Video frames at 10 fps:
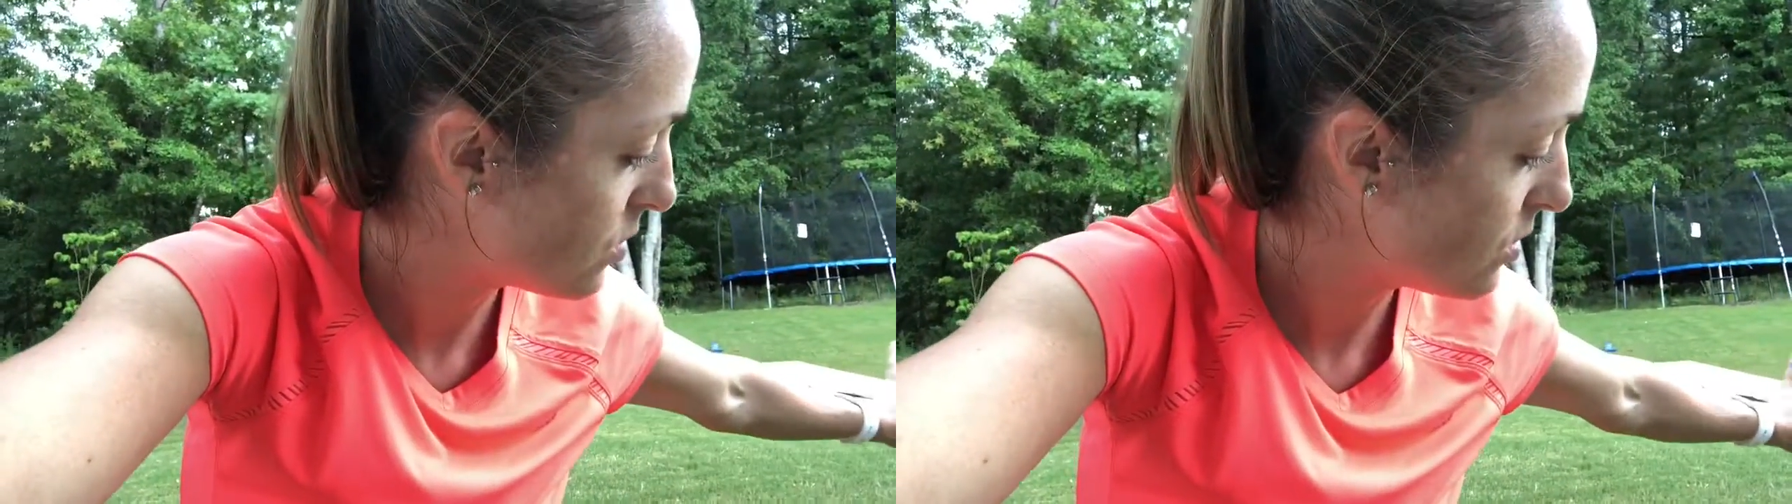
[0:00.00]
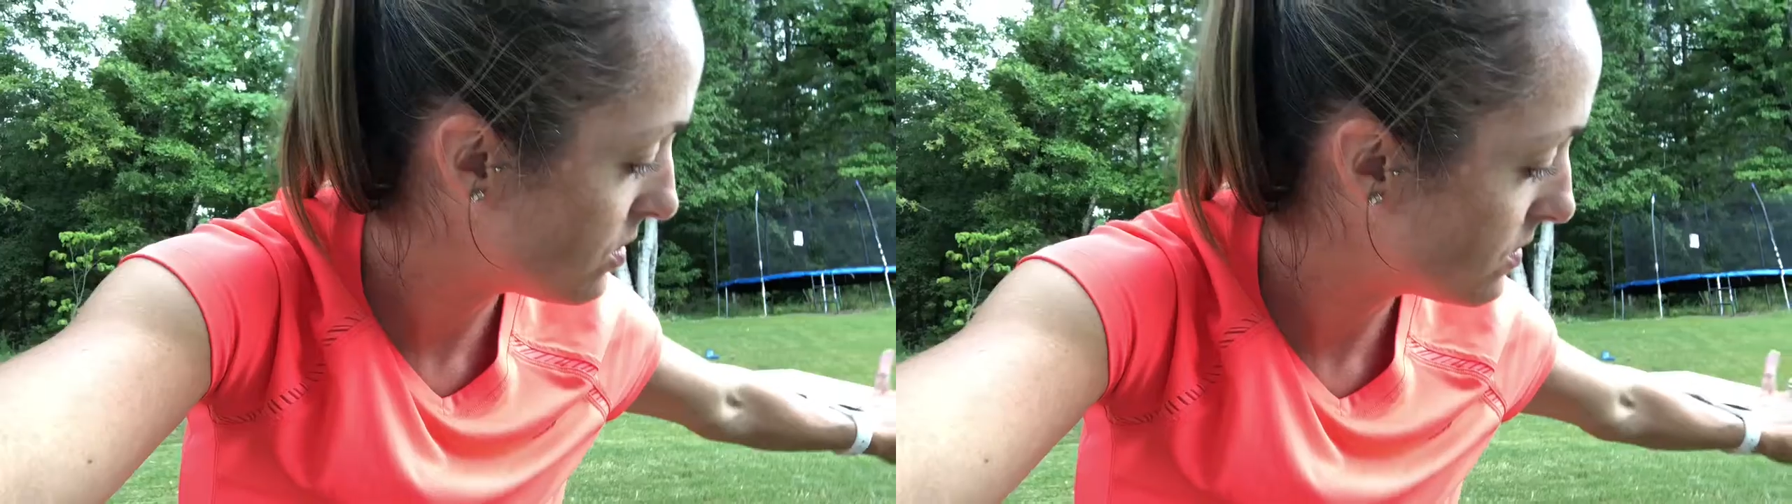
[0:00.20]

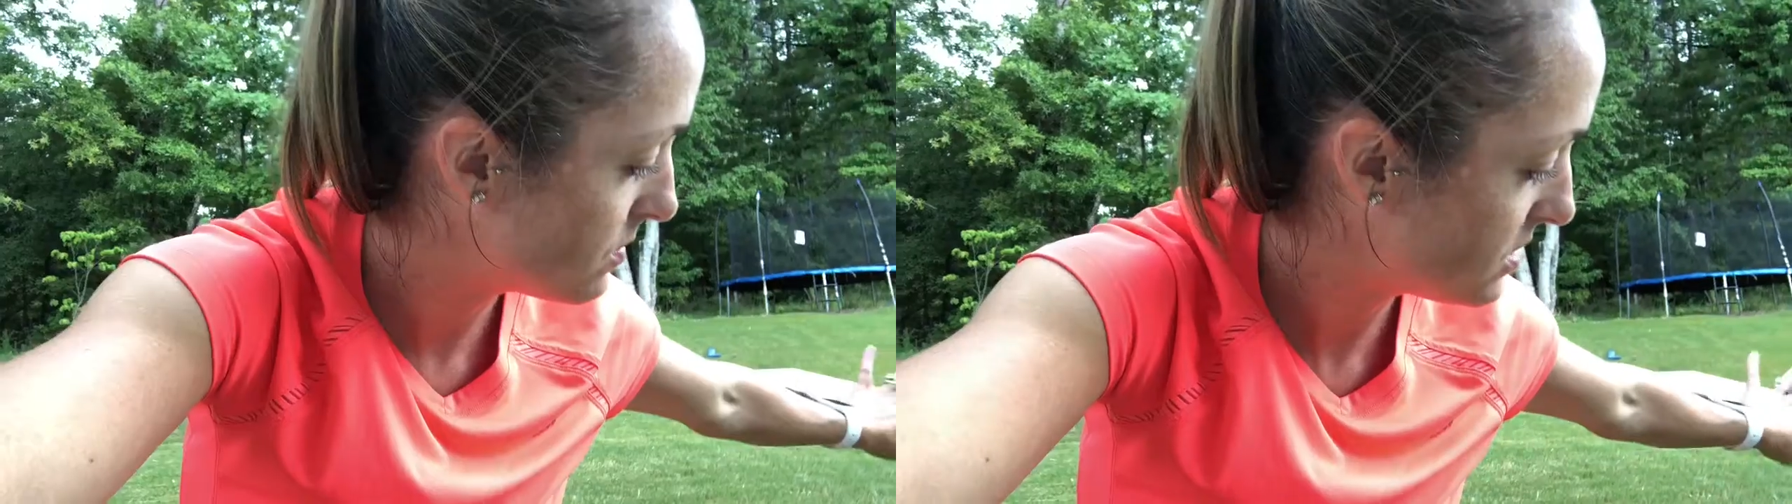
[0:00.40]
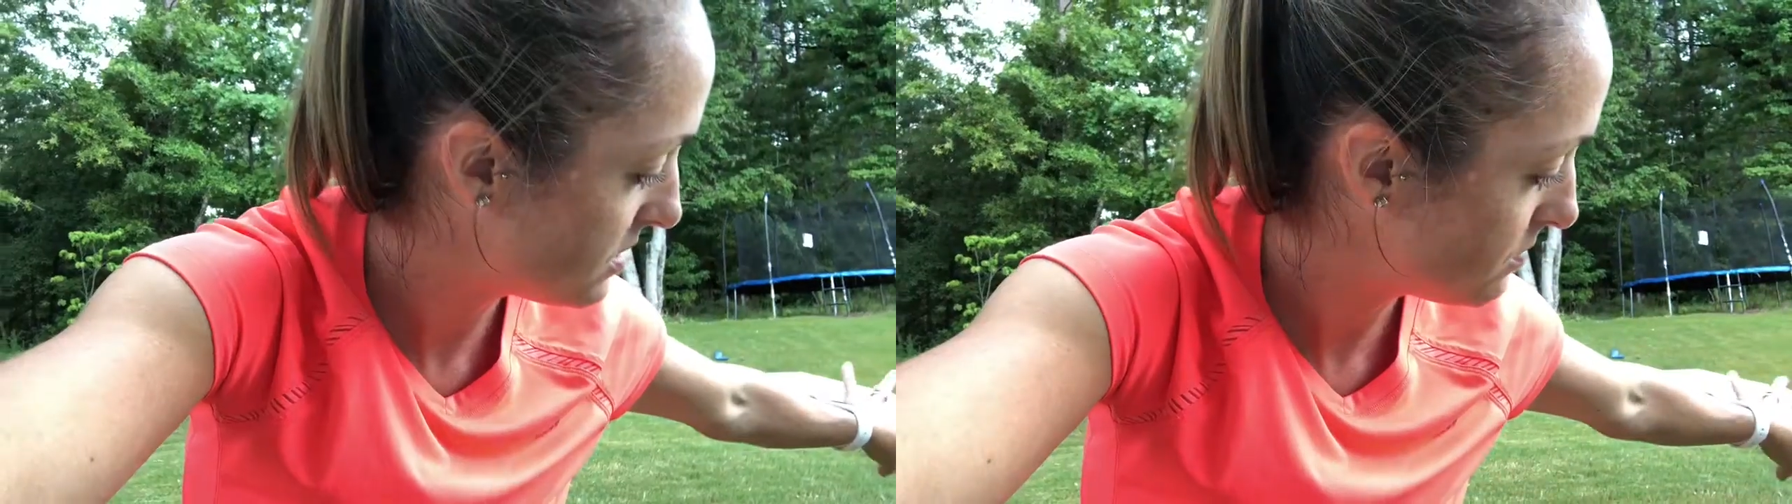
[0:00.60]
will
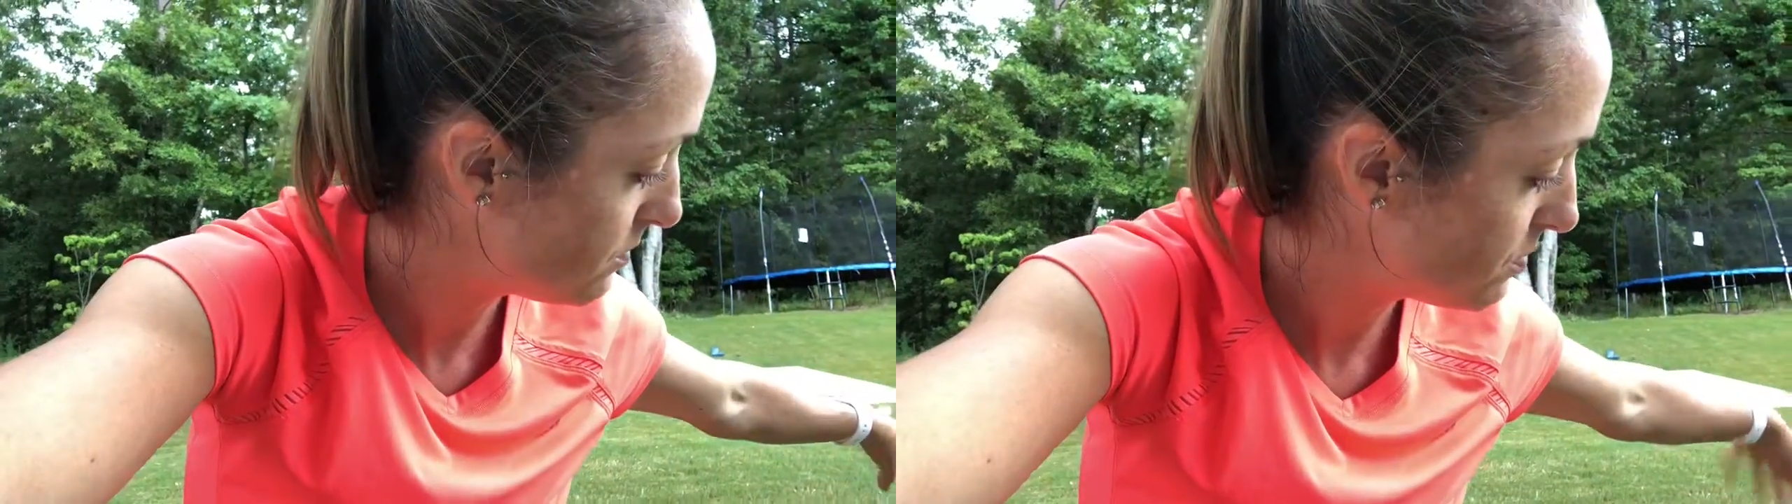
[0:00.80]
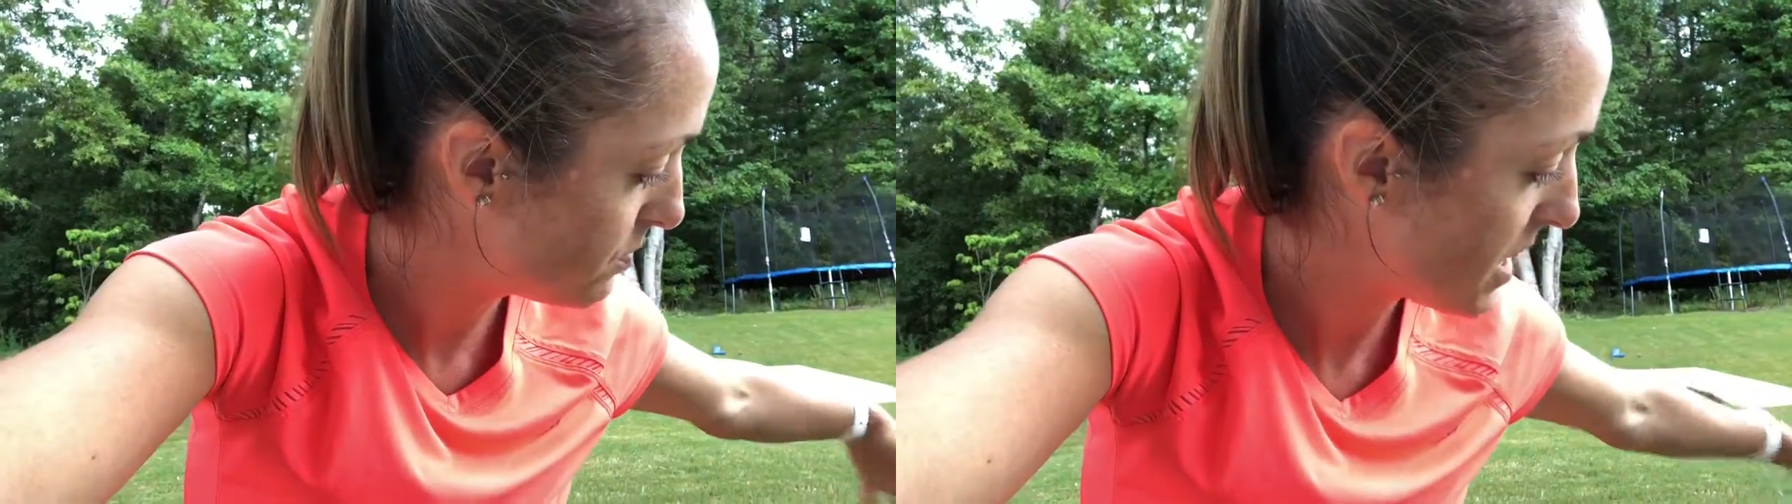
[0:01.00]

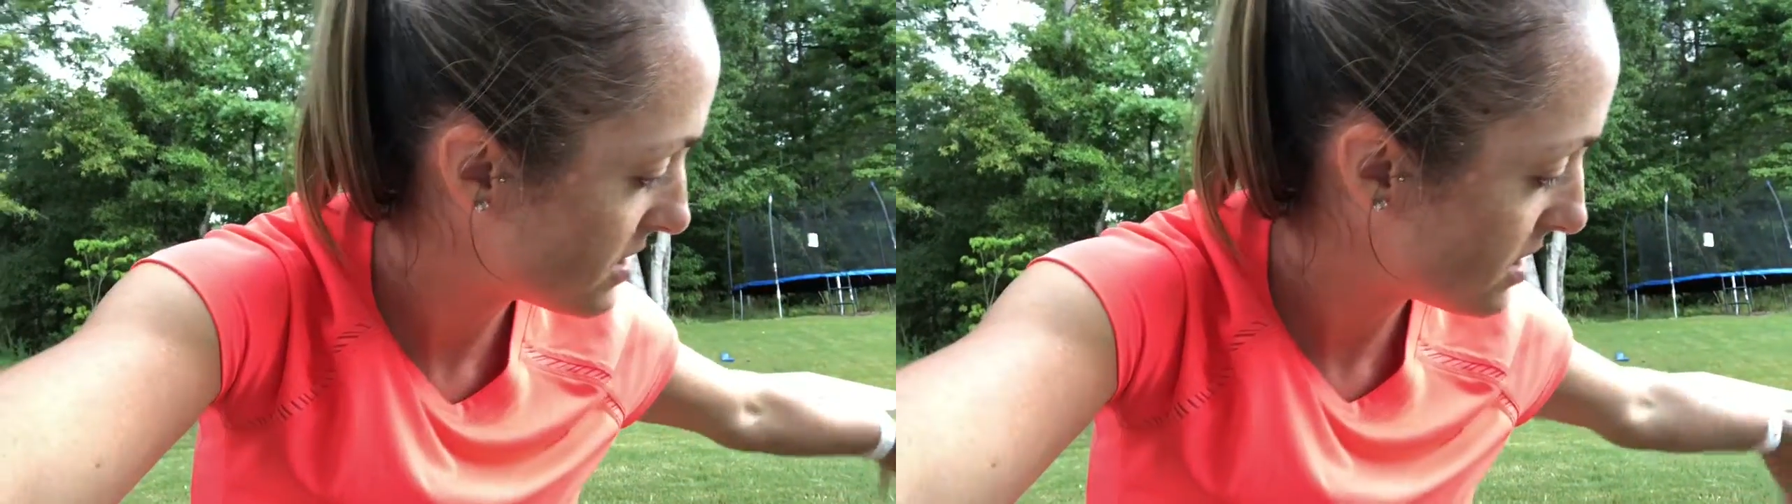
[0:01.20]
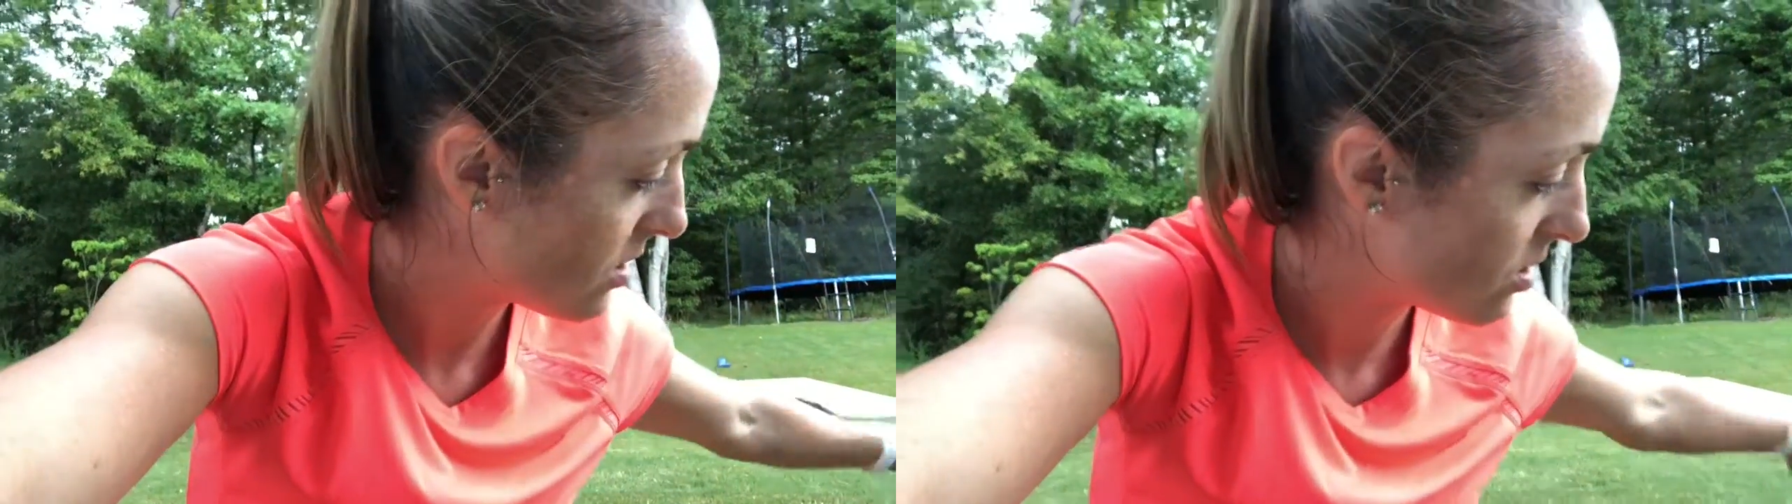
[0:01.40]

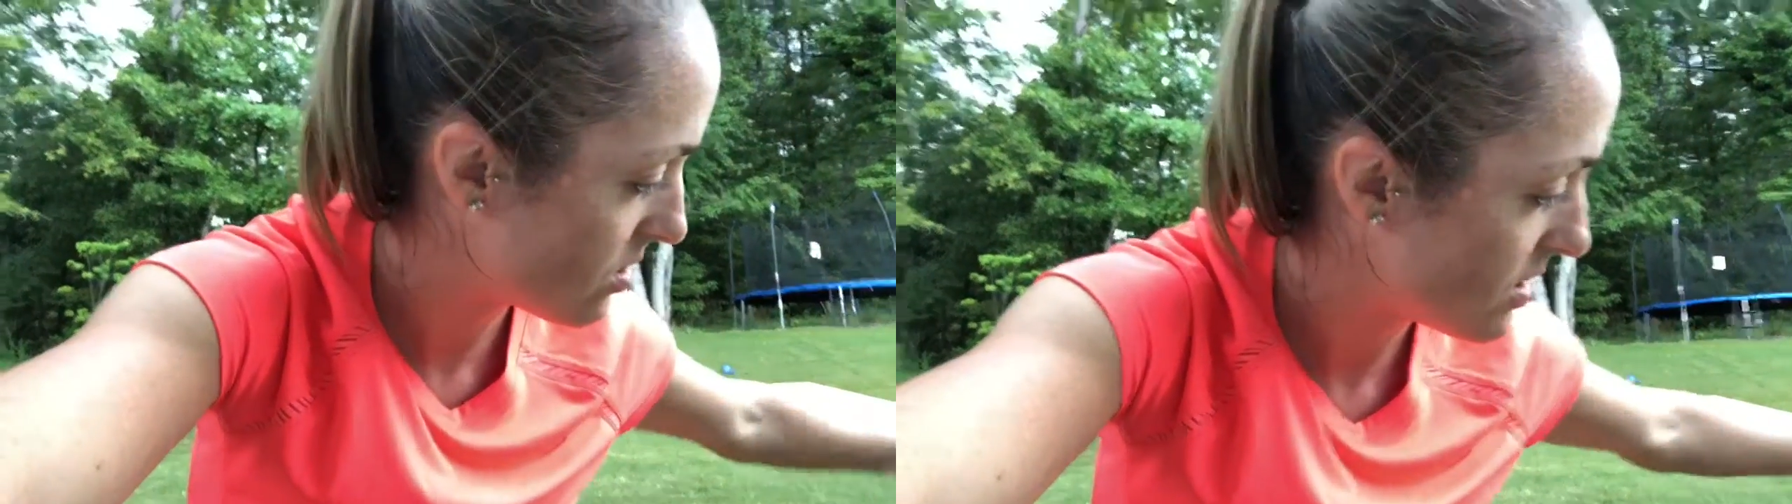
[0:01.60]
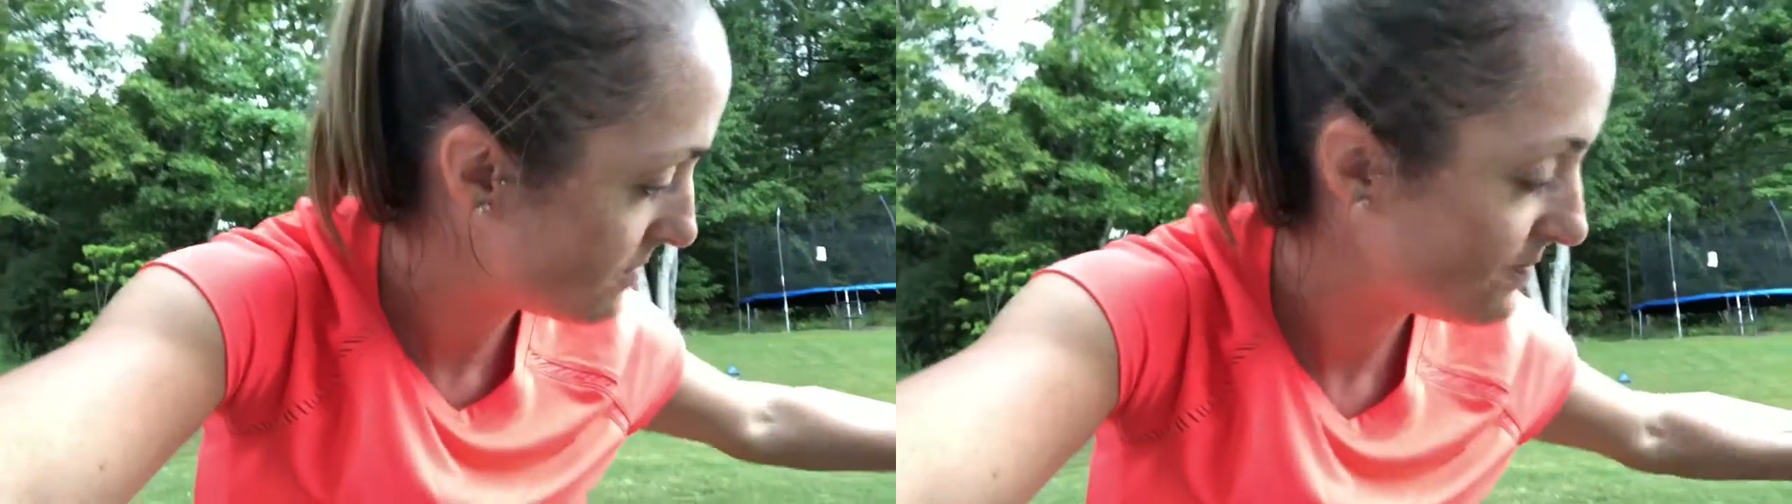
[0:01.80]
pass out
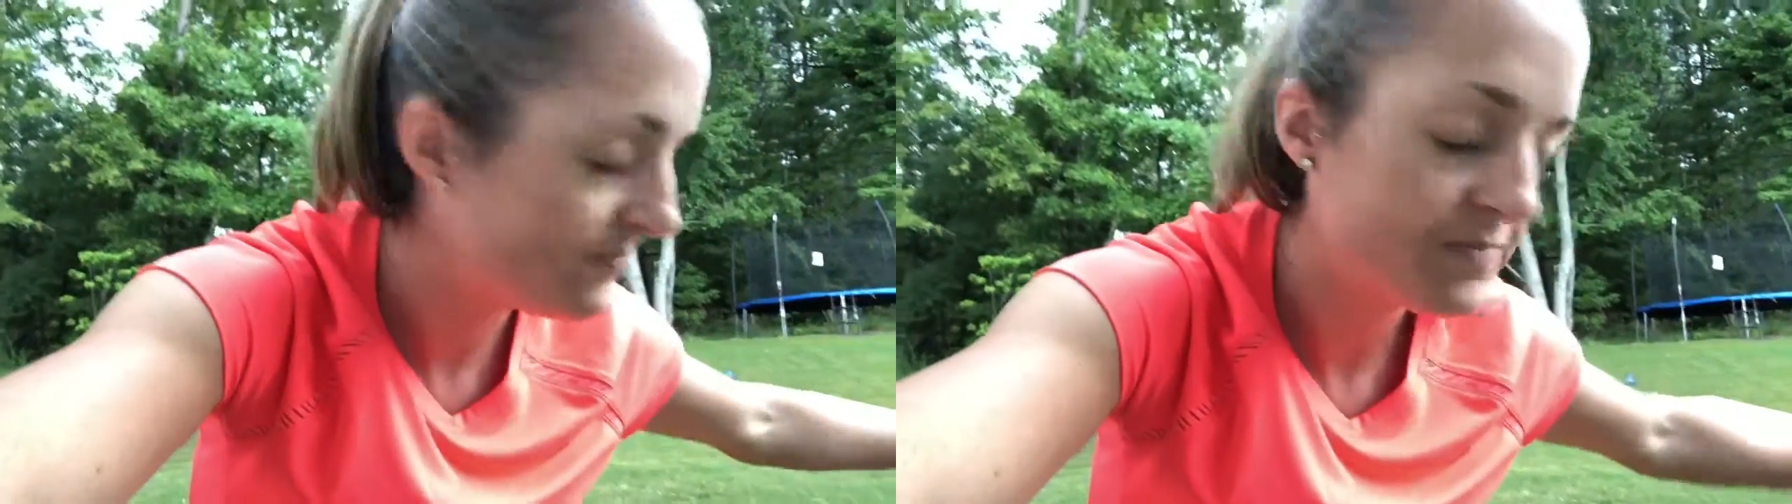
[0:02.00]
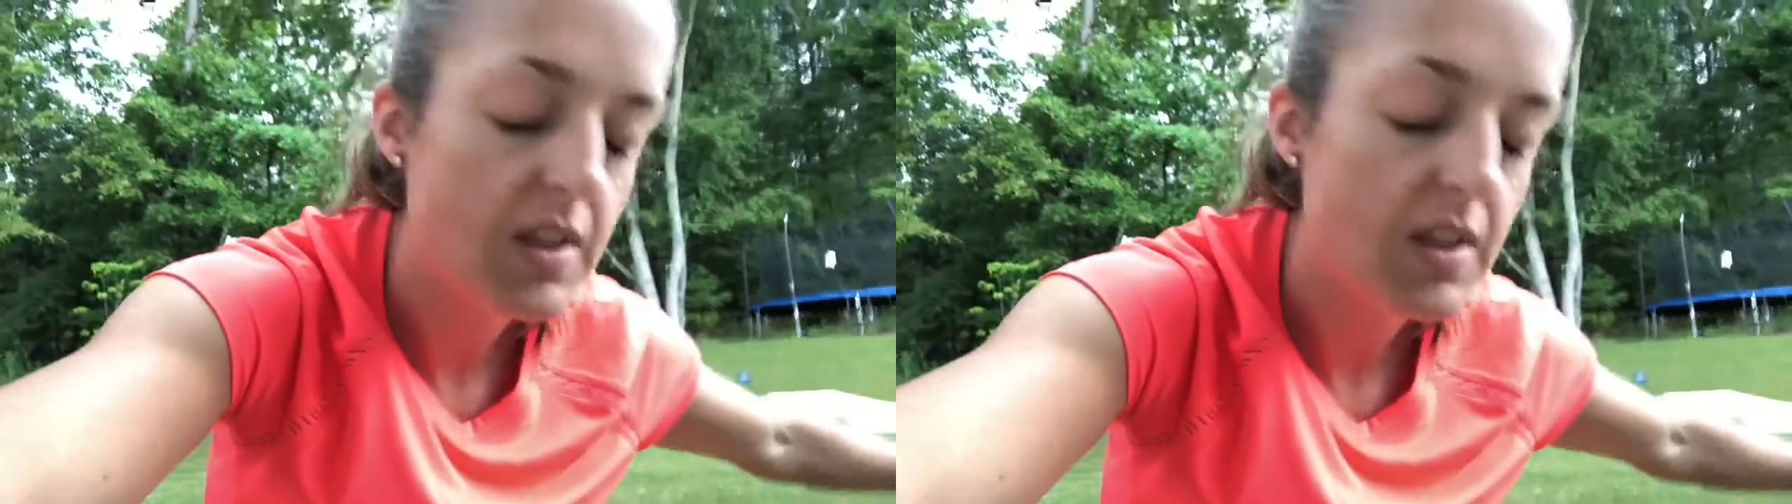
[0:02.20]
or um,